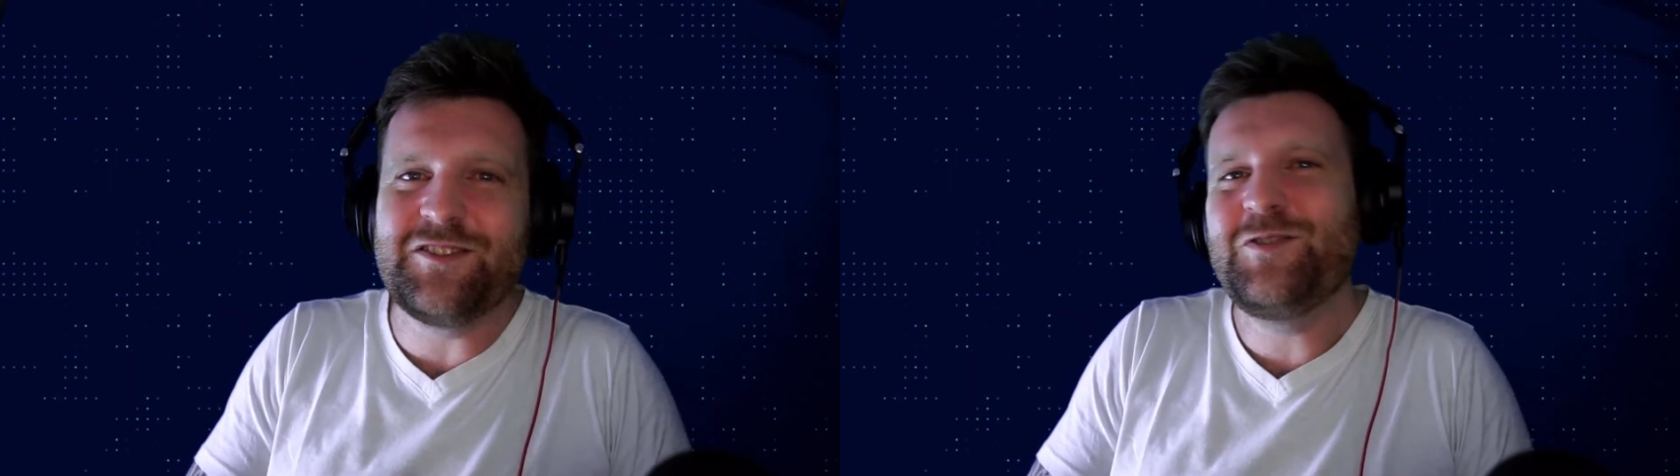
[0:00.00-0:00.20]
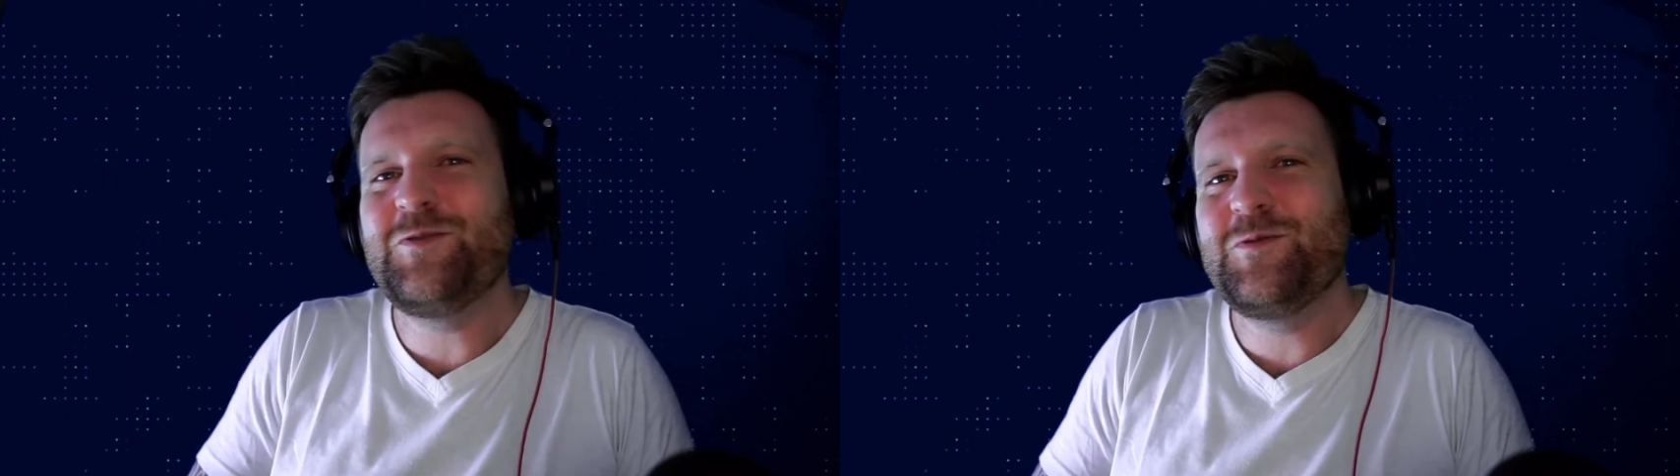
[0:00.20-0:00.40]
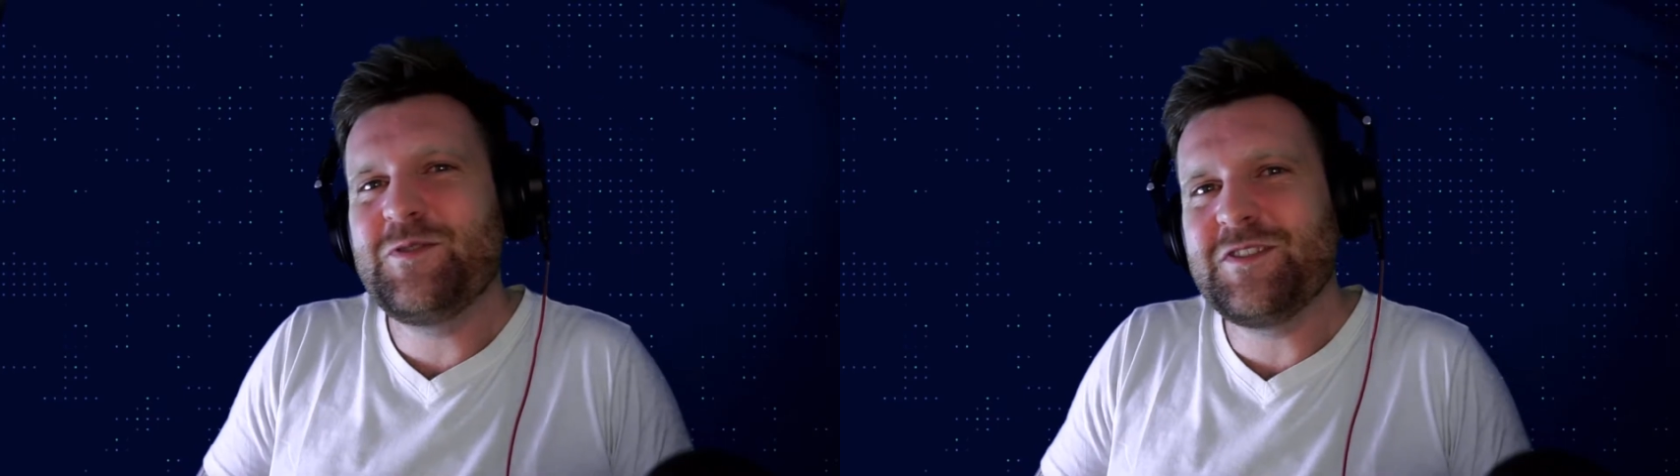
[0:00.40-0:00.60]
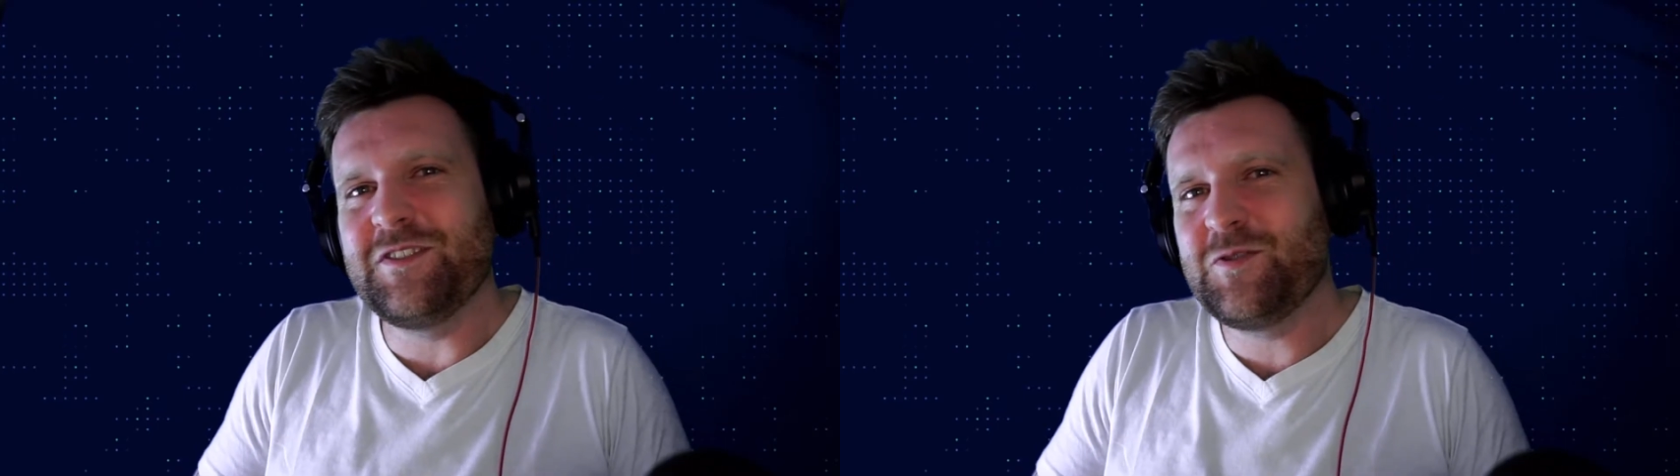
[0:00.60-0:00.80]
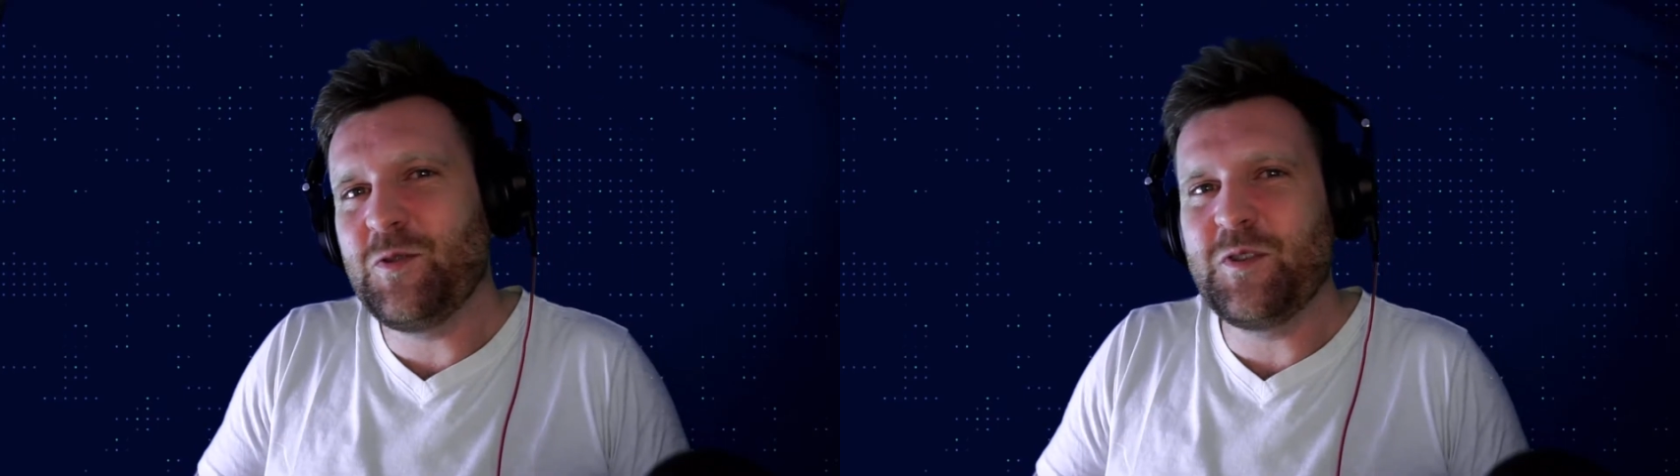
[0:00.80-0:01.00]
news,
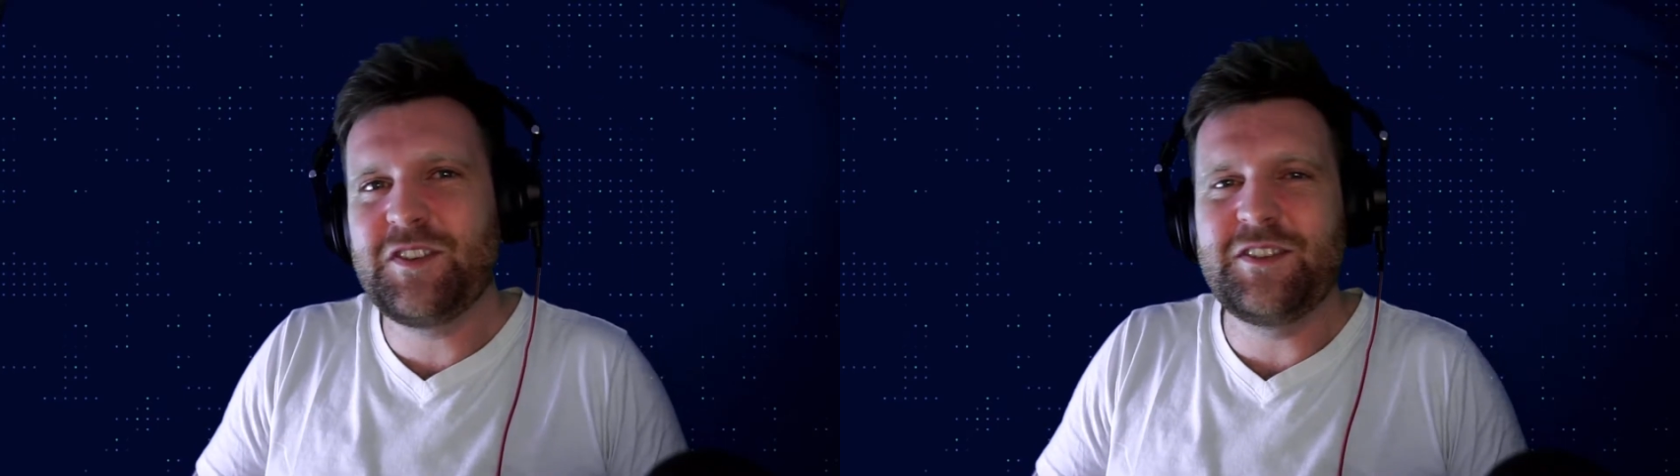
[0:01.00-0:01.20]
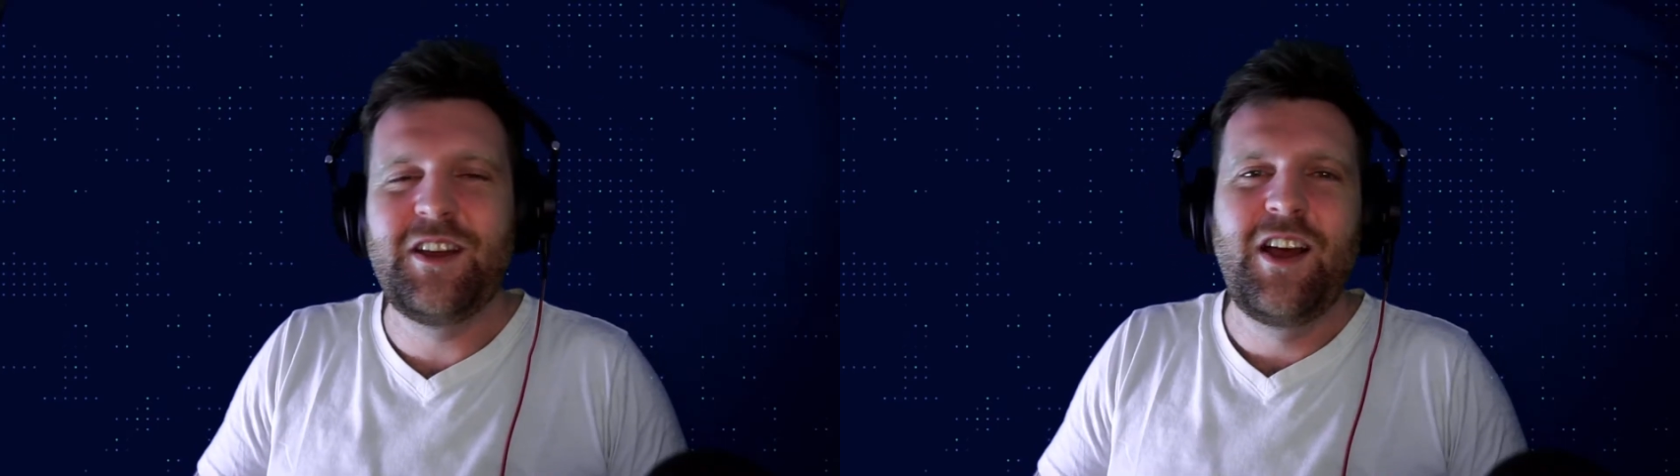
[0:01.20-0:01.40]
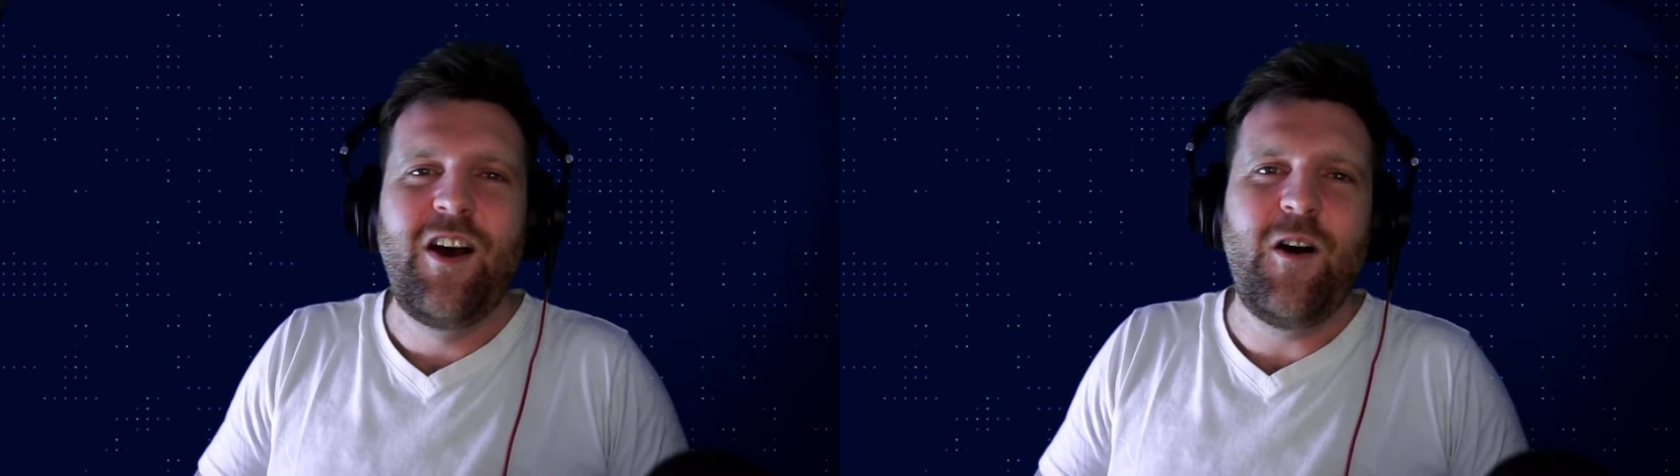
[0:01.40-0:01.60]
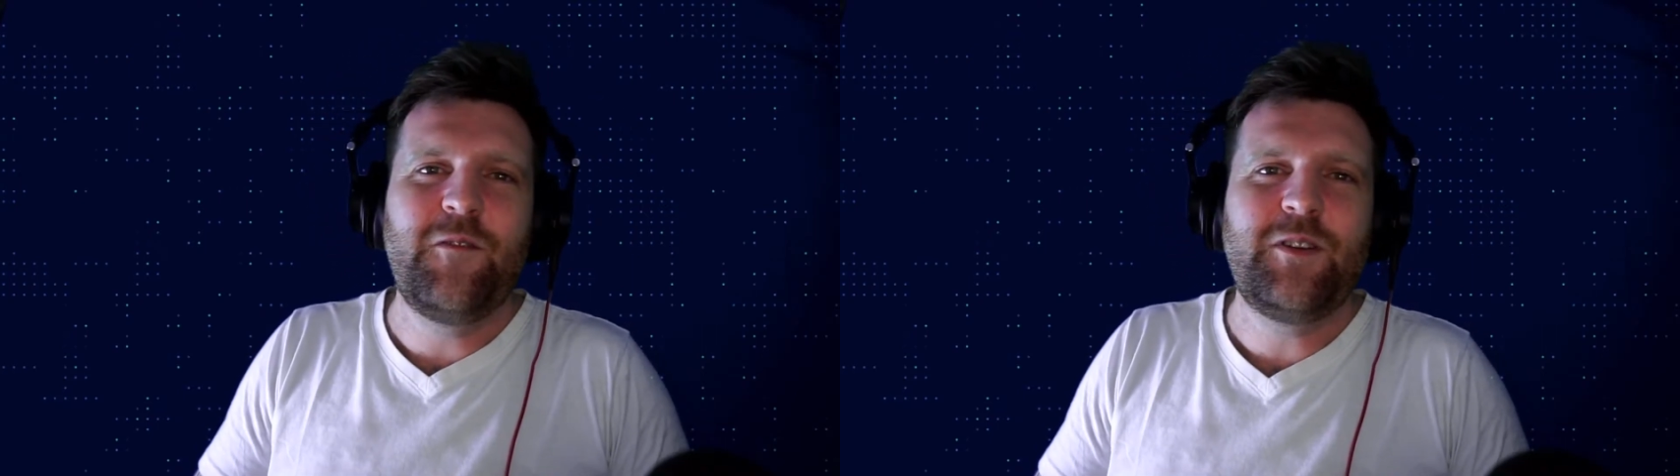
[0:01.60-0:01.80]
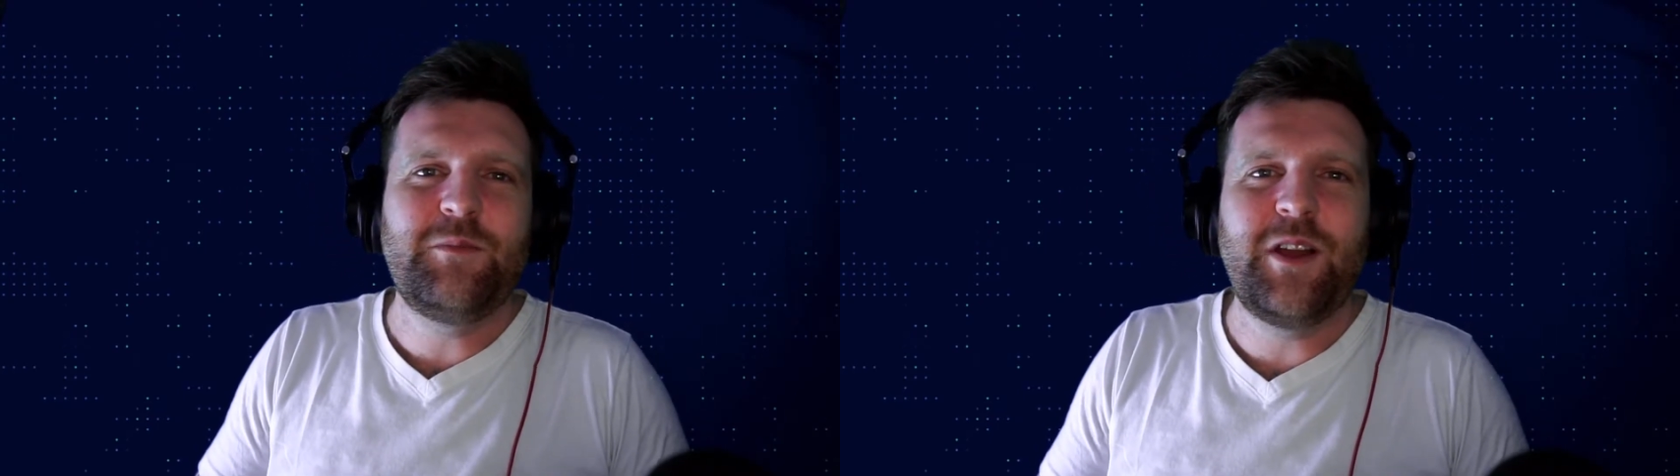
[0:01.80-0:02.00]
and talks, and
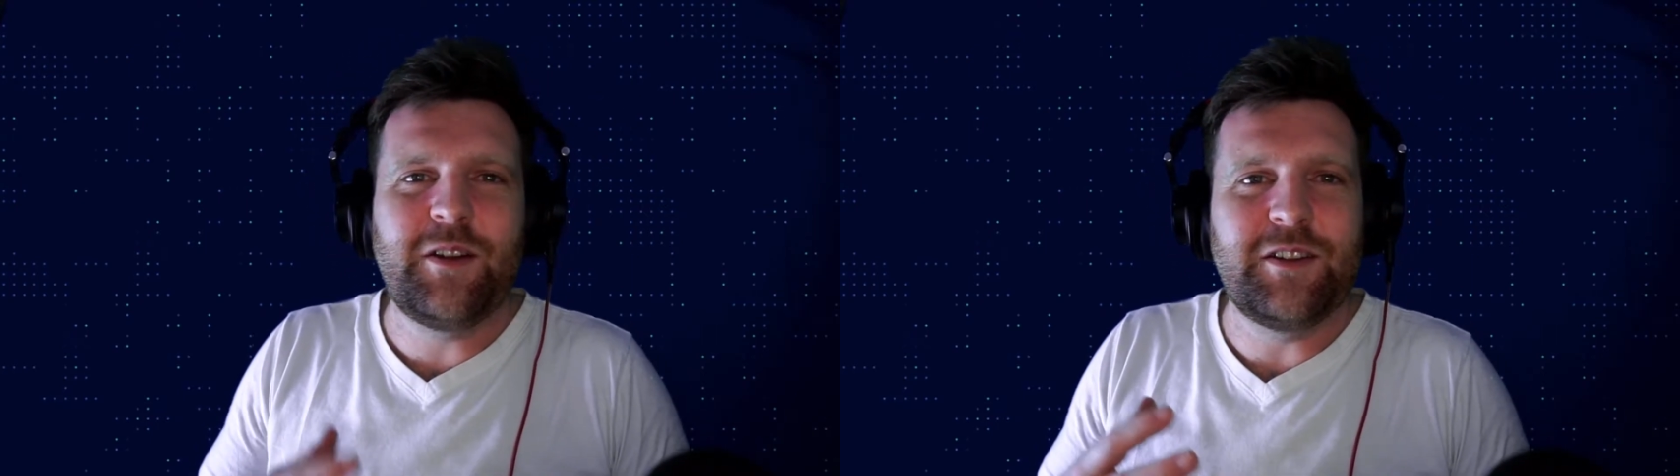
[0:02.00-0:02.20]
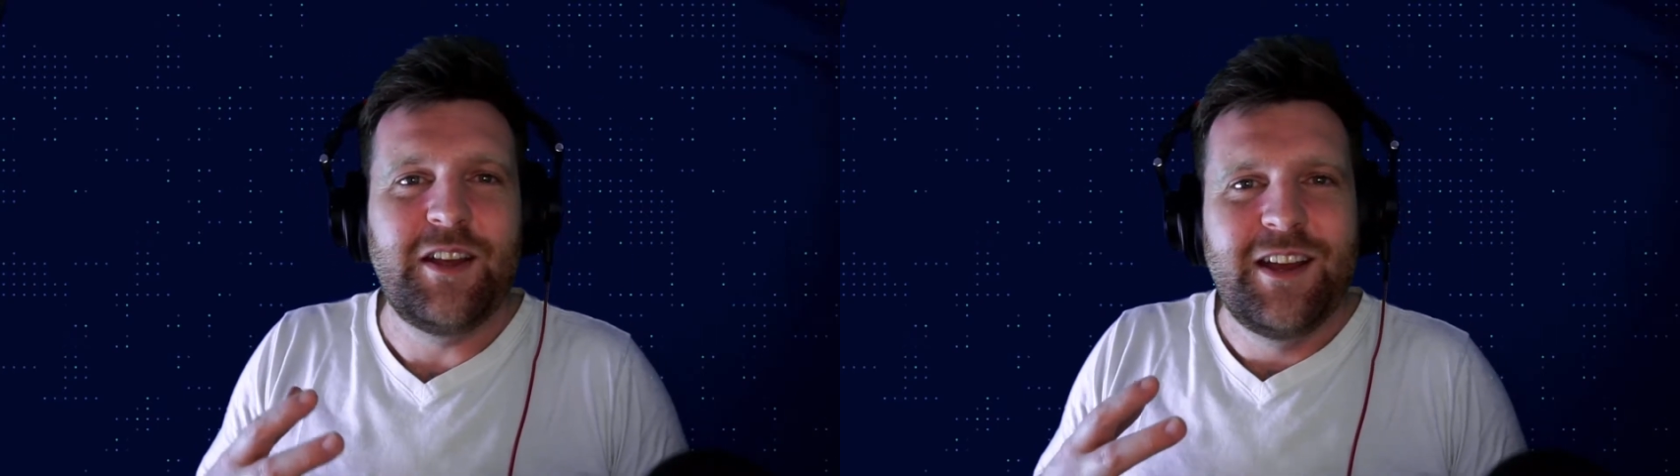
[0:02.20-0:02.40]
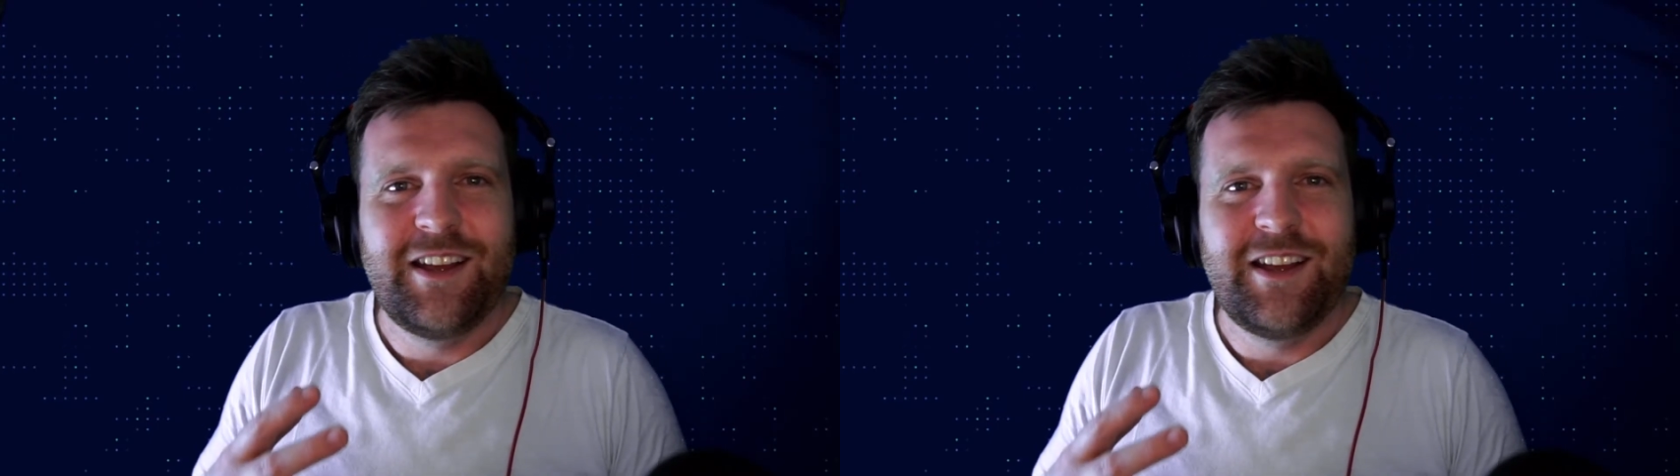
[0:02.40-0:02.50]
hopefully be able